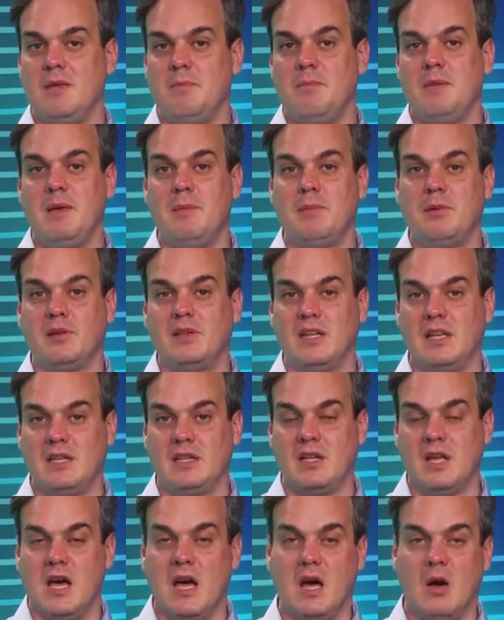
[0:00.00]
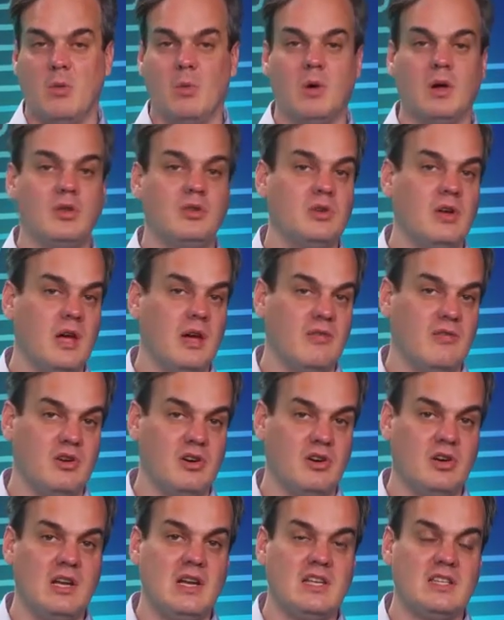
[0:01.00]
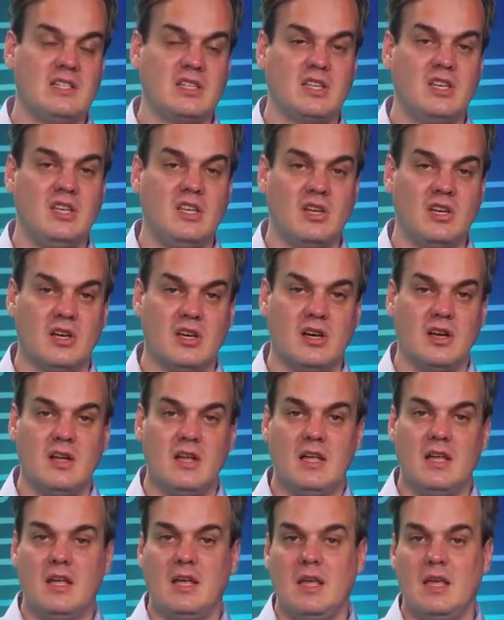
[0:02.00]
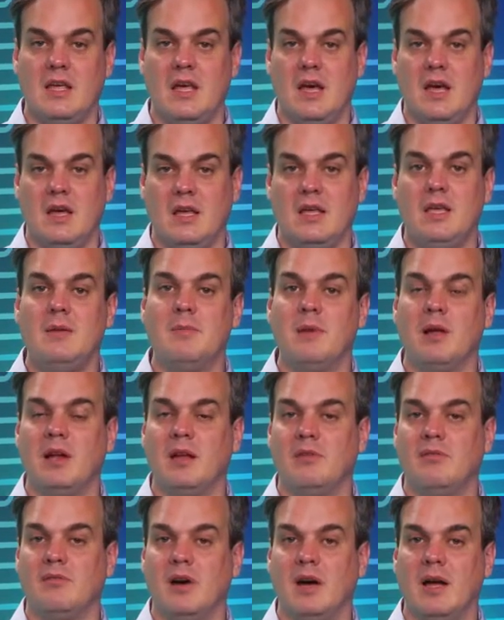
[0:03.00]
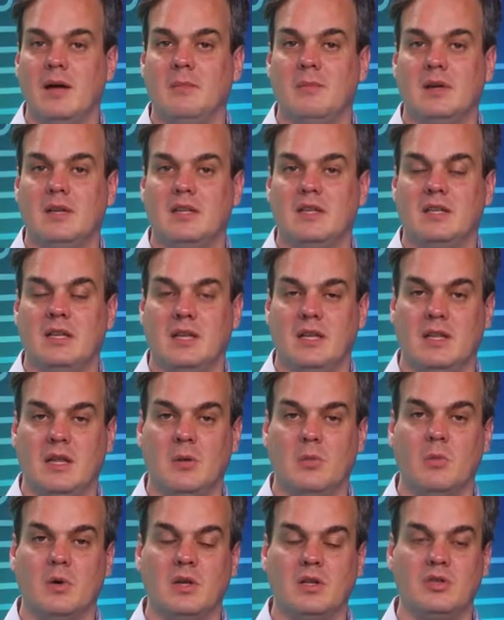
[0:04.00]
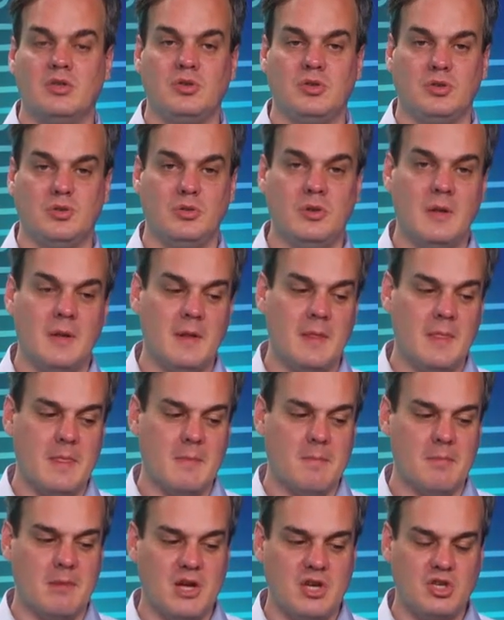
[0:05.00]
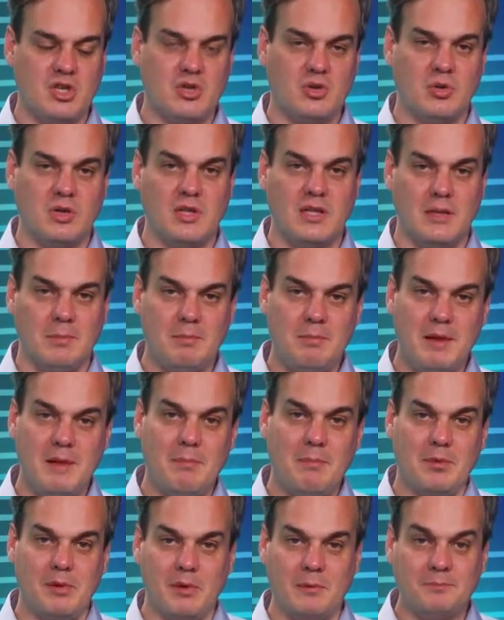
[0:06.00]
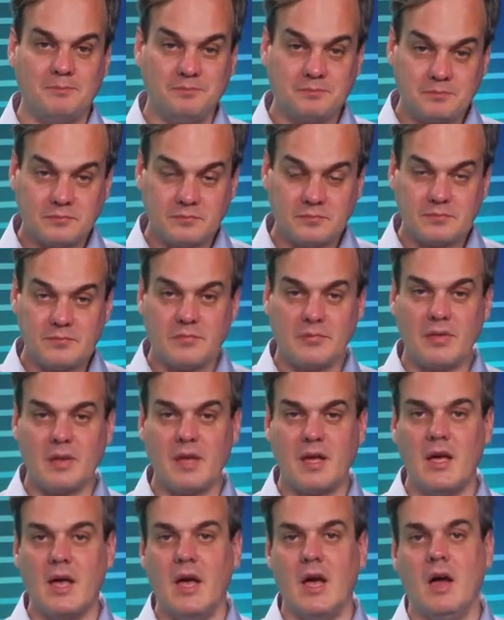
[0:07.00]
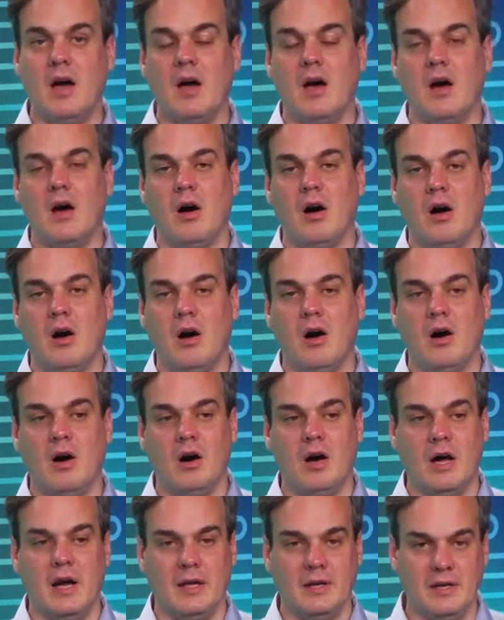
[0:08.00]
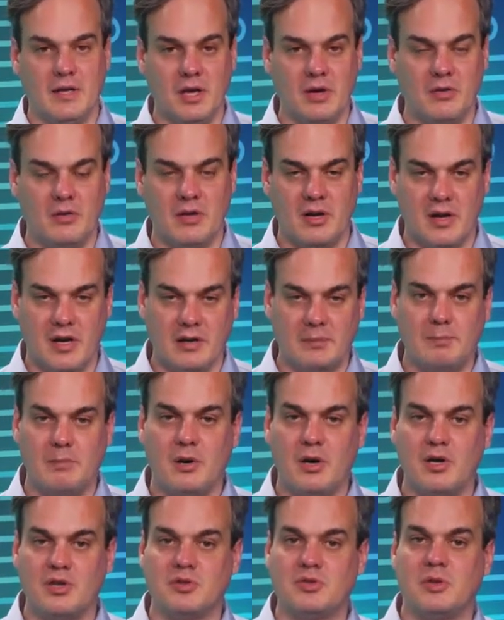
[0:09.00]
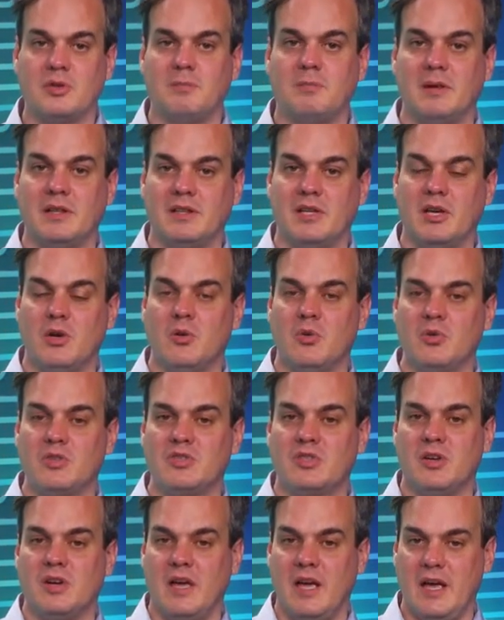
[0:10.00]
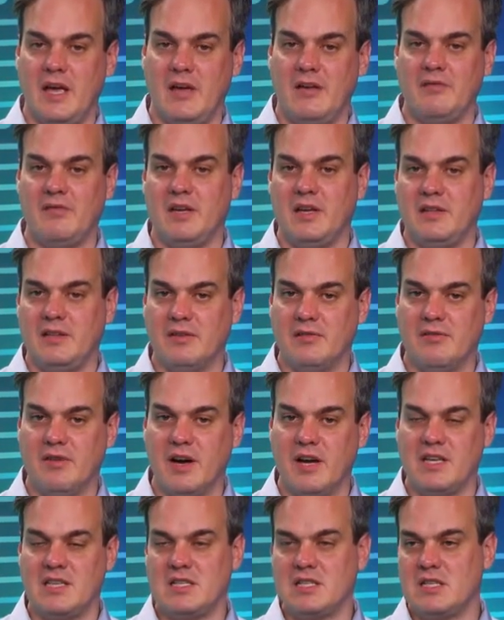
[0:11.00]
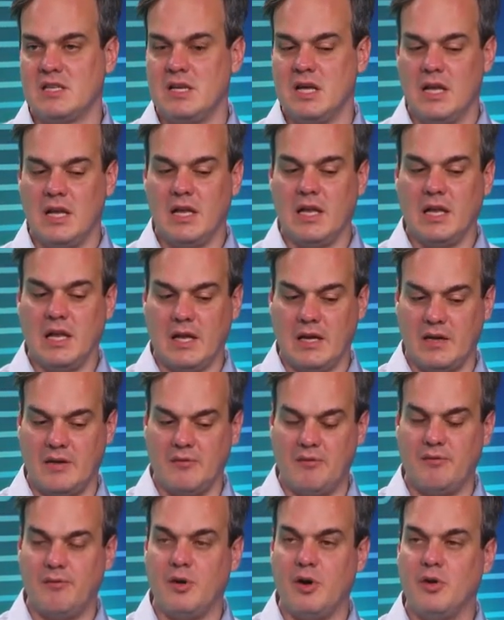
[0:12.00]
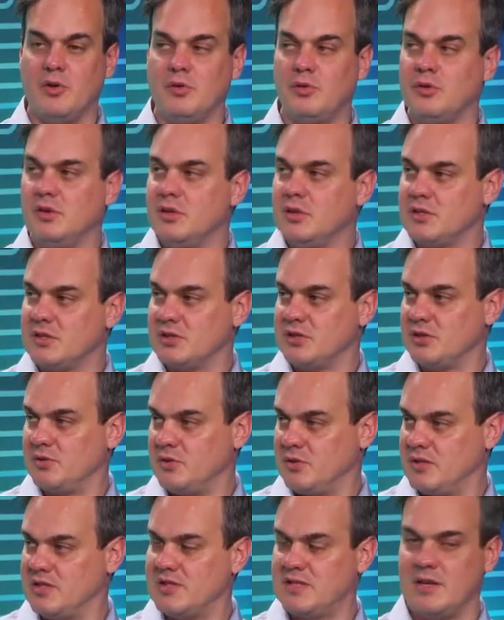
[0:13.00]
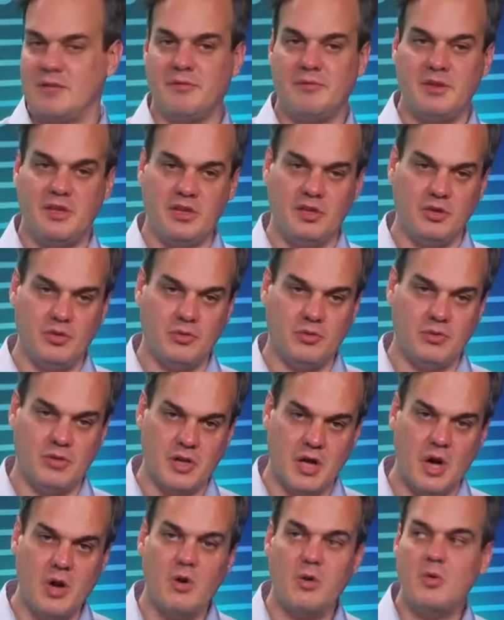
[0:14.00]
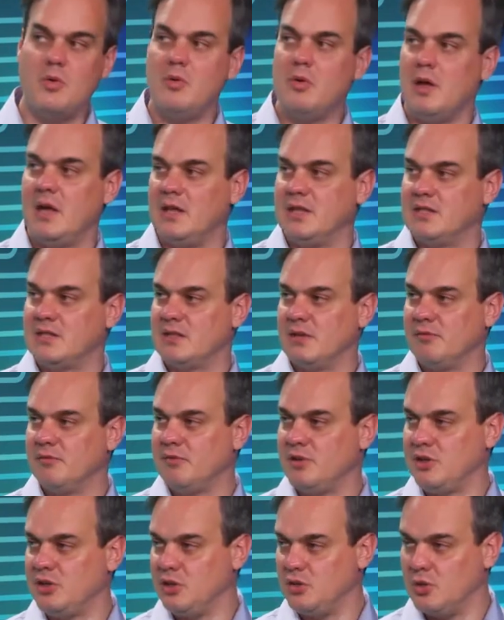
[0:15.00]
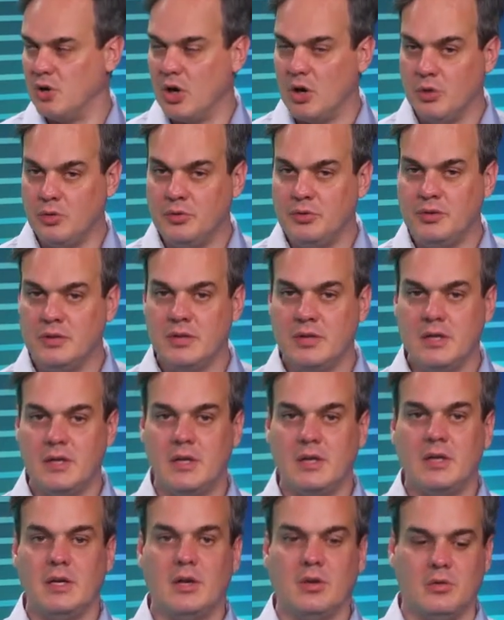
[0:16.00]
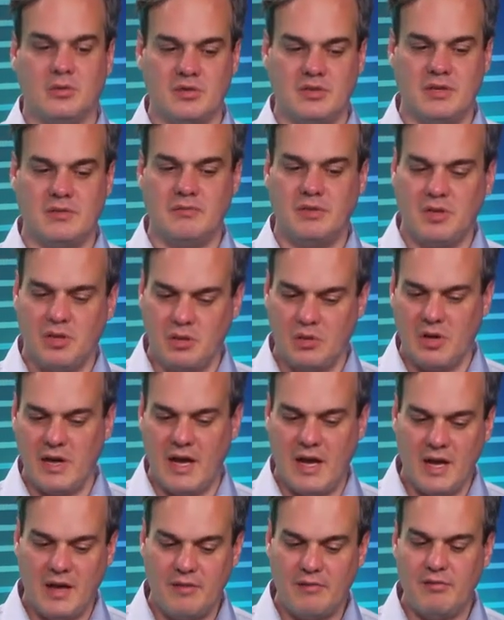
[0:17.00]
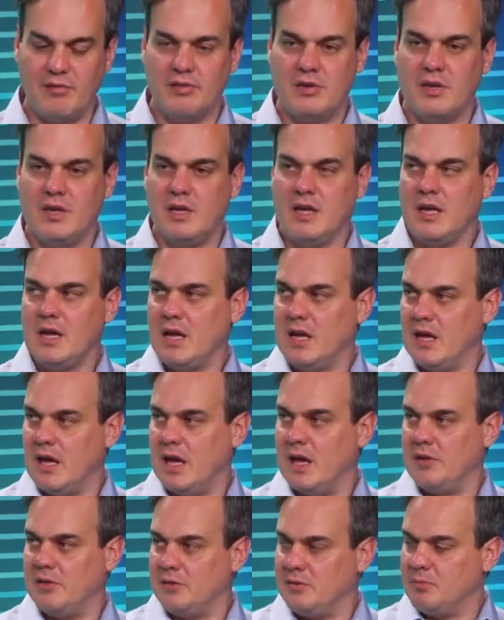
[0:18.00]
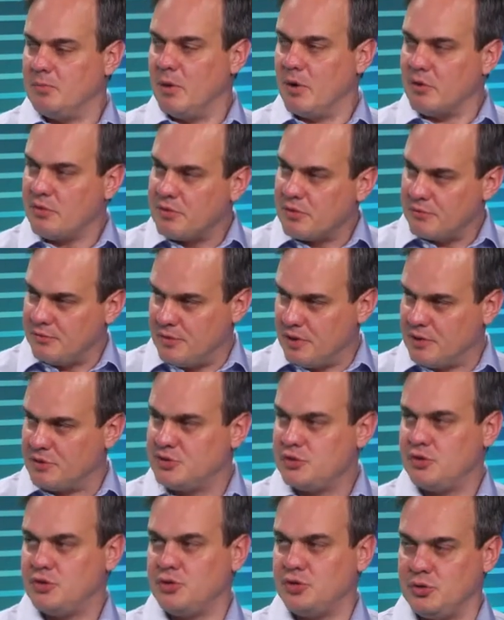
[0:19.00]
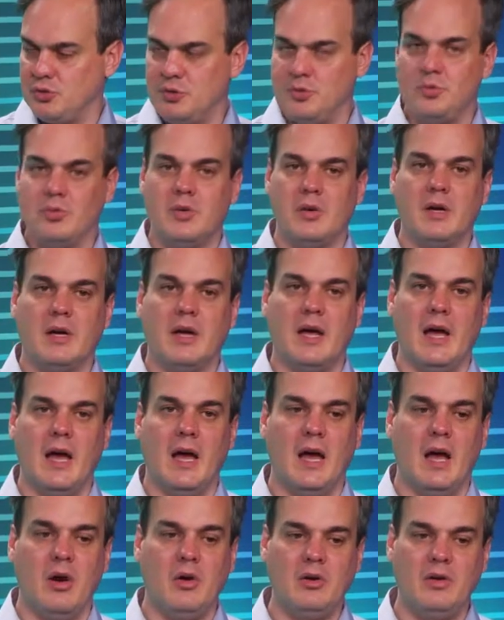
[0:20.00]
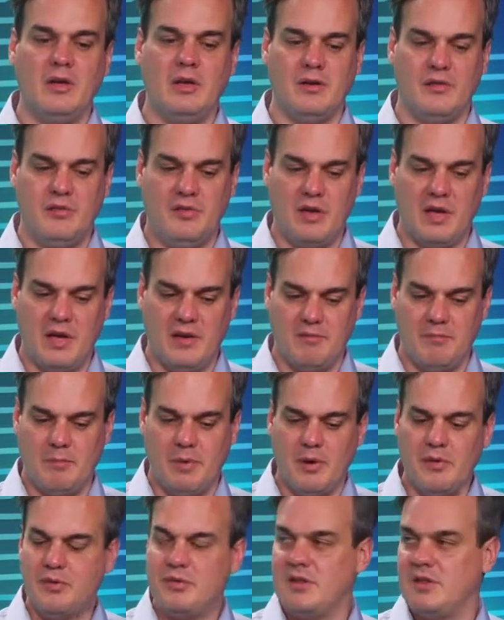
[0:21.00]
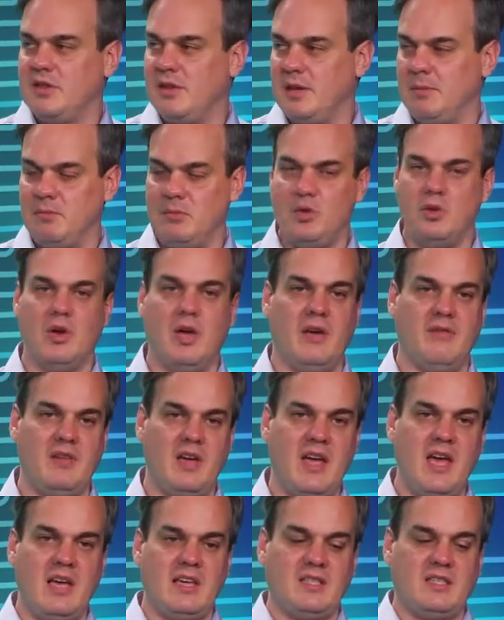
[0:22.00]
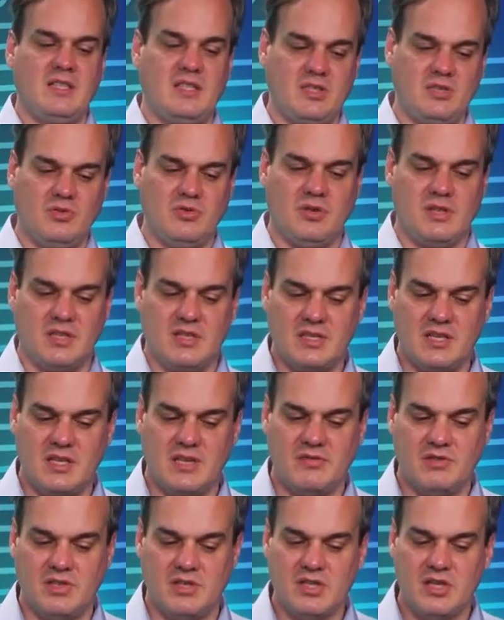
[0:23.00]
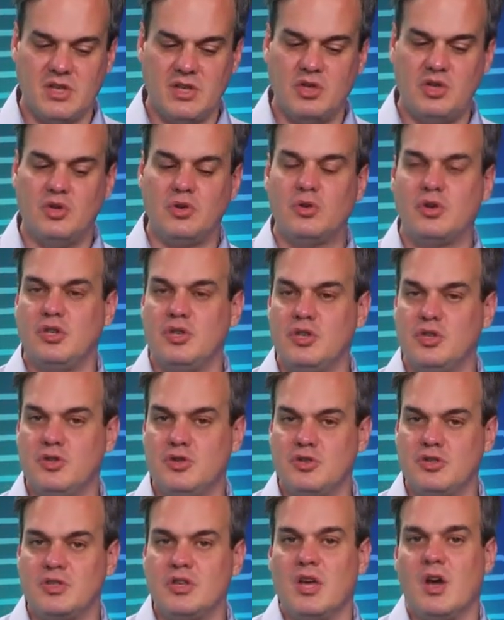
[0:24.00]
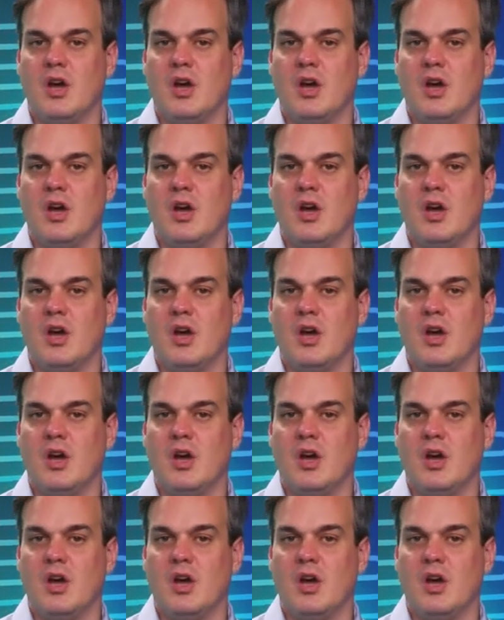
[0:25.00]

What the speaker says: people that want to have a really secure email environment, and they want to make sure that people know the right password, but they also have a device like a phone, so it's something you know and something you own or something you have. Both of those two, only if you have both of them, you have access to the service. You can use